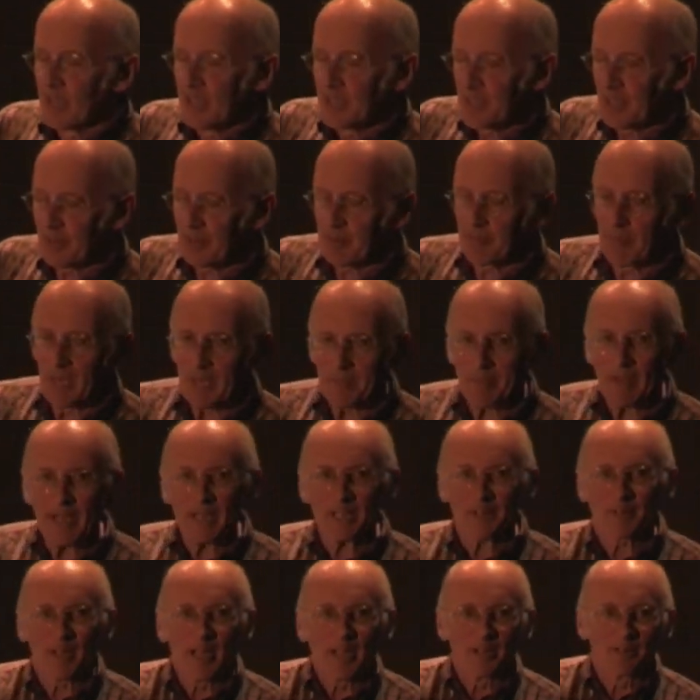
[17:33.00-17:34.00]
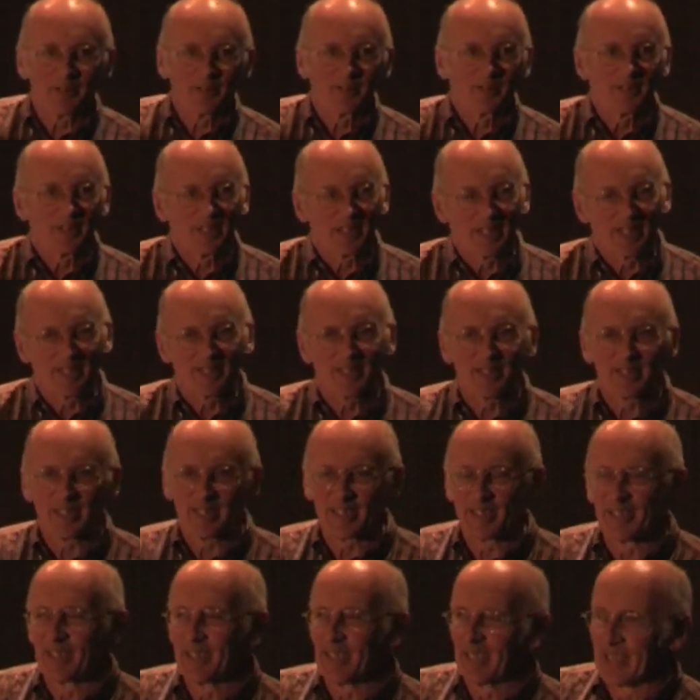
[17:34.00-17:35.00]
the moment. So my background is
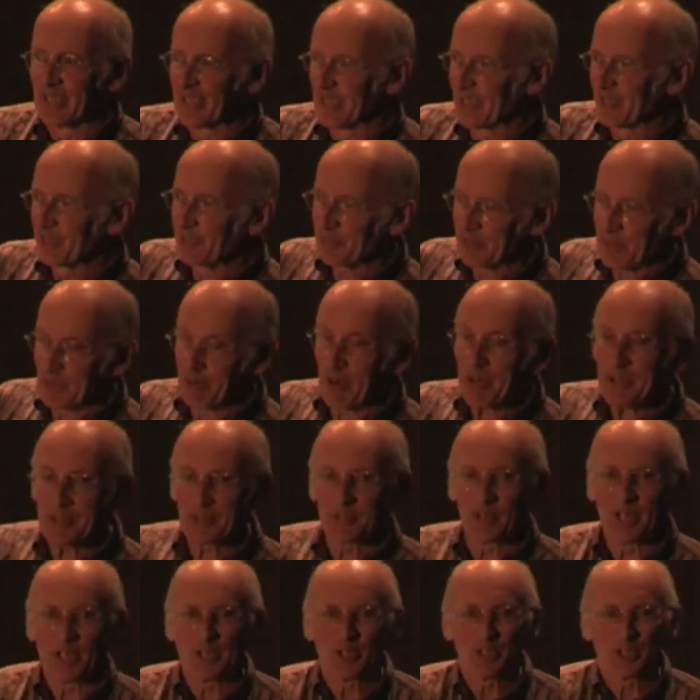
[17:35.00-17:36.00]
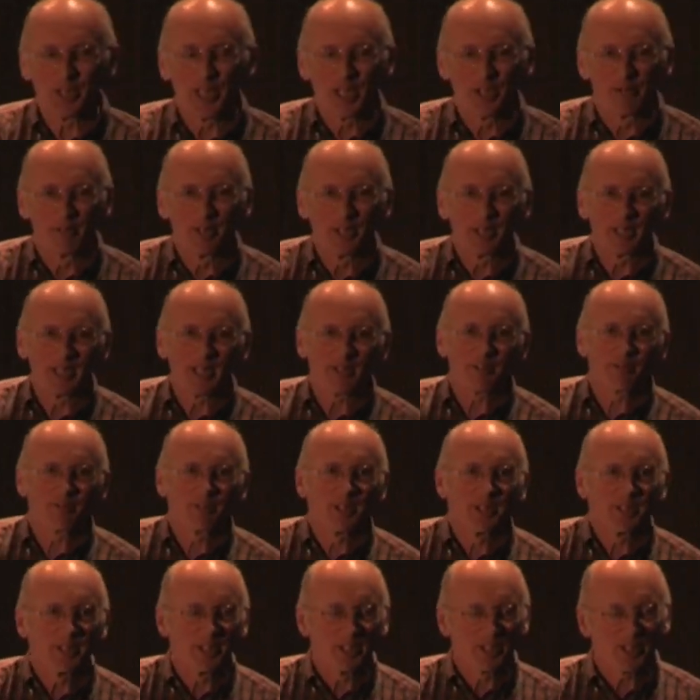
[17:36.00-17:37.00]
in theoretical engineering. That's
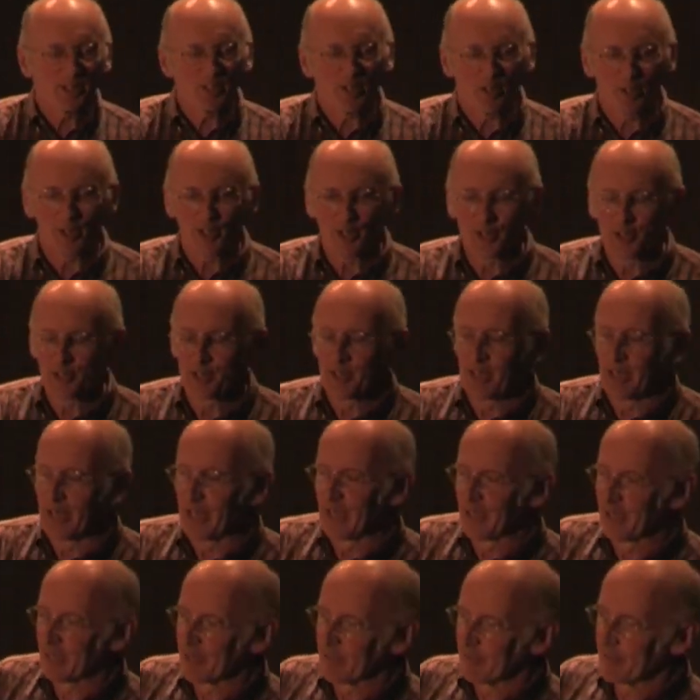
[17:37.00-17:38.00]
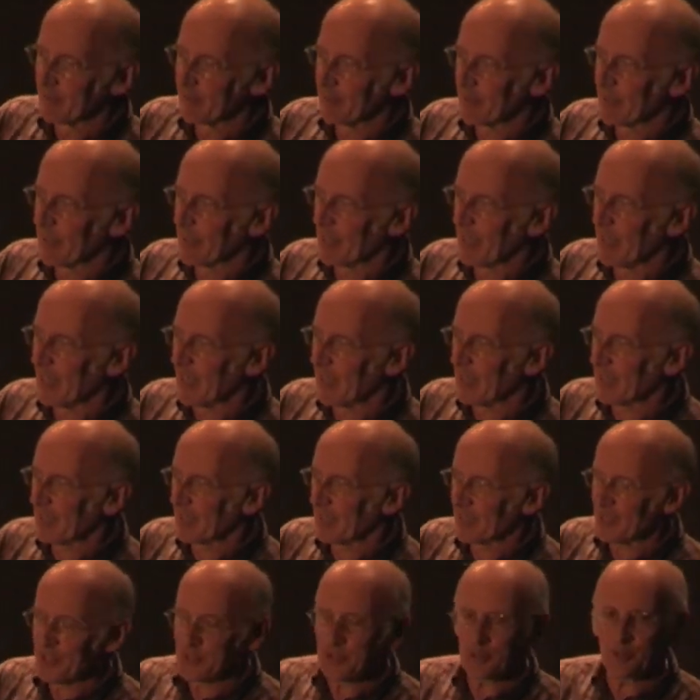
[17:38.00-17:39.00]
what I did at college. And I
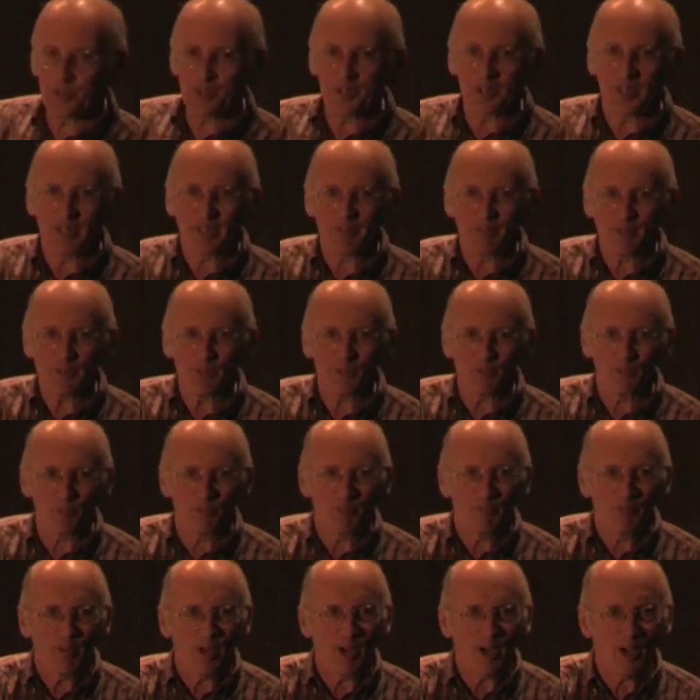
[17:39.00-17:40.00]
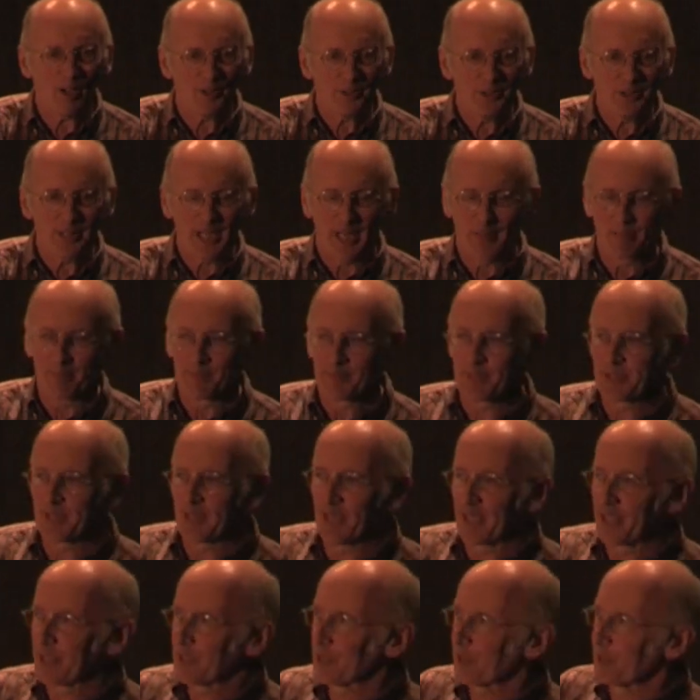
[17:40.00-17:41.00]
enjoyed it. It was all hard sums, and
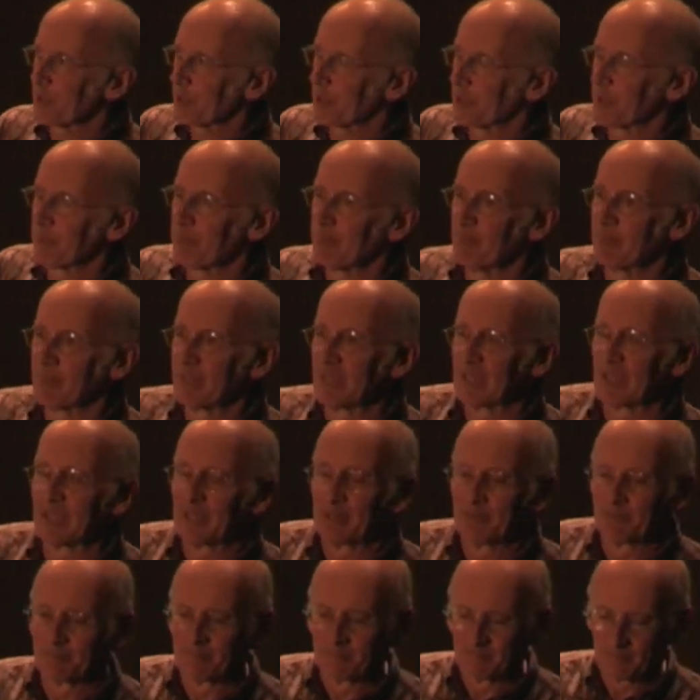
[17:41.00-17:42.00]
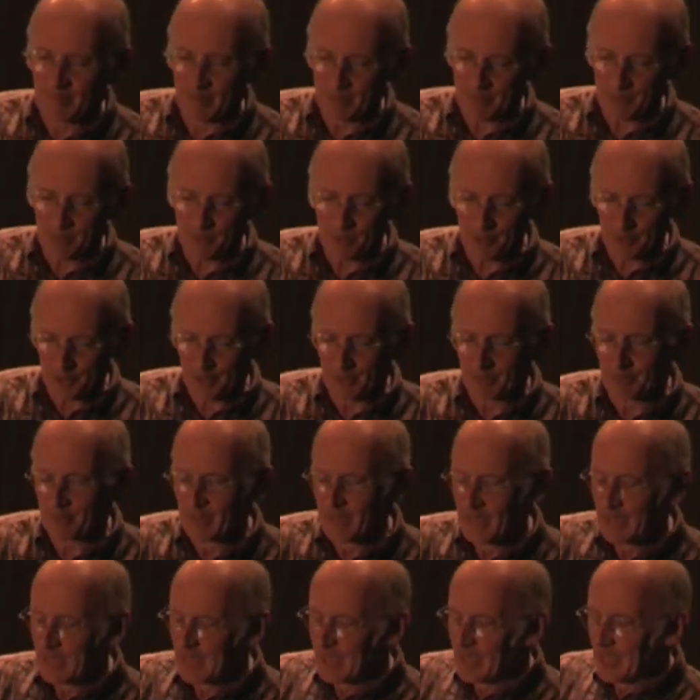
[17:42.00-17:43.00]
I enjoyed them. I was good at them.
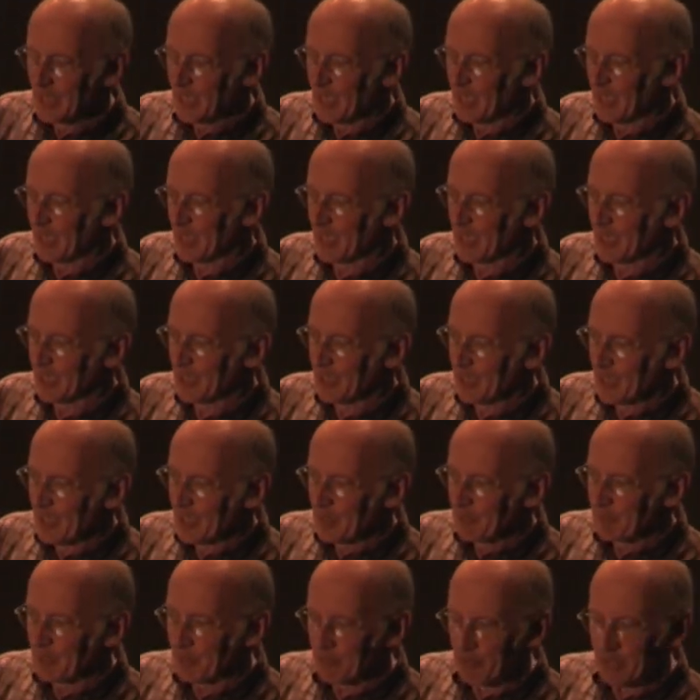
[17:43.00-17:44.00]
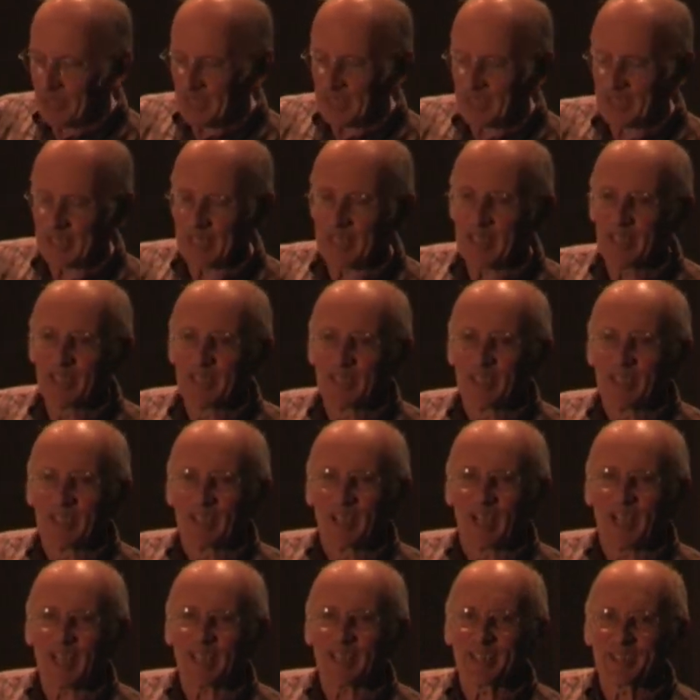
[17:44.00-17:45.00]
But really,
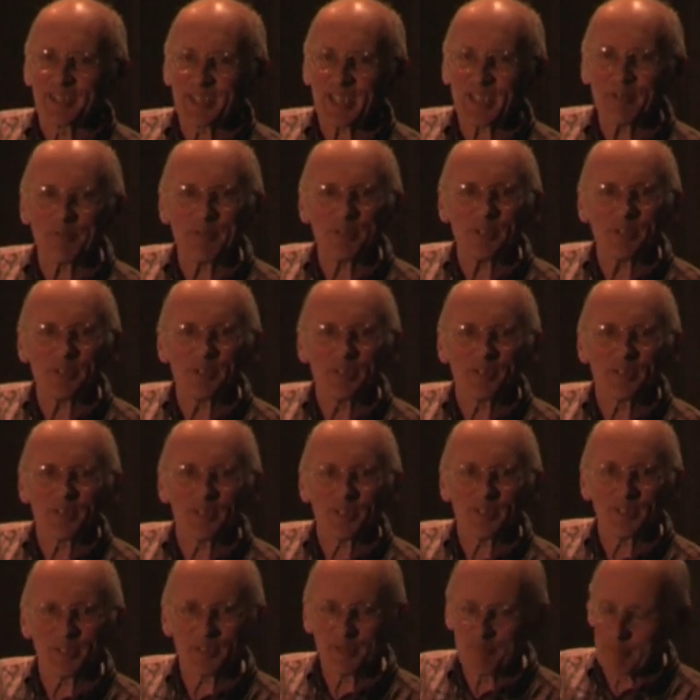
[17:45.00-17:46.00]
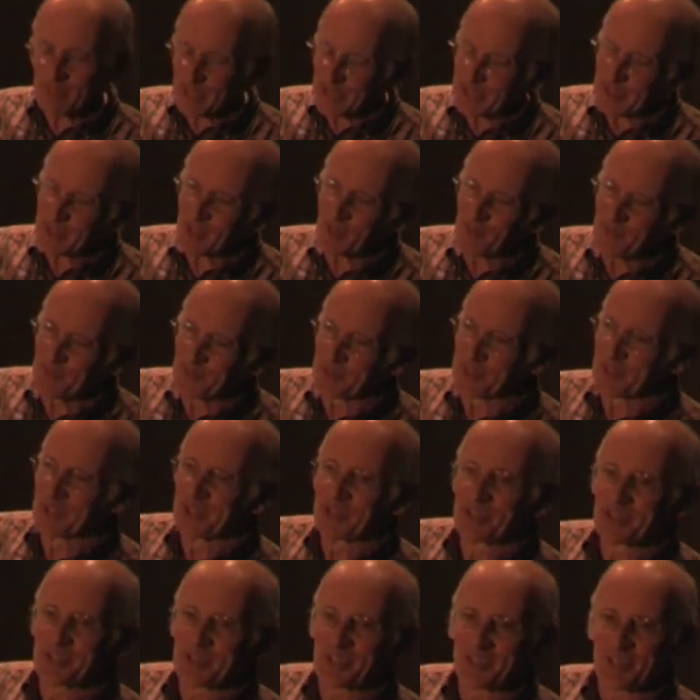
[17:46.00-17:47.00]
I can say with complete
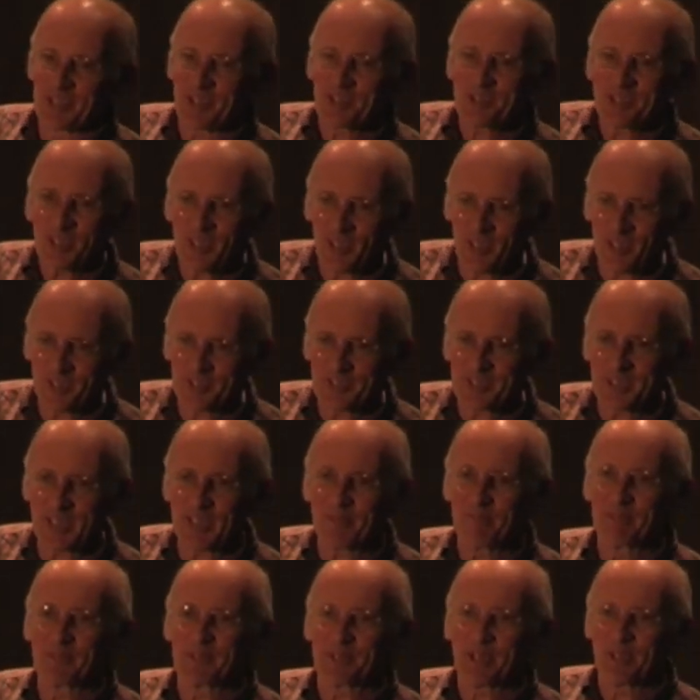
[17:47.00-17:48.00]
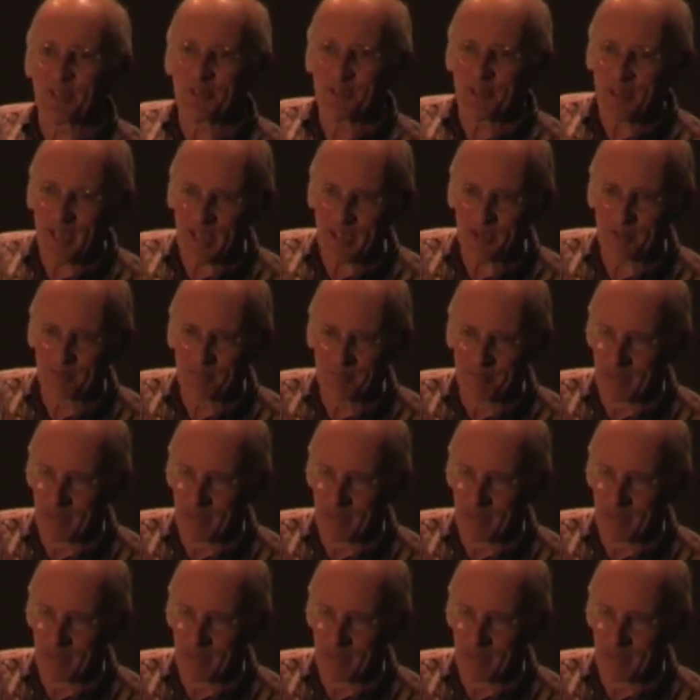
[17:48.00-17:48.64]
confidence that those hard sums don't help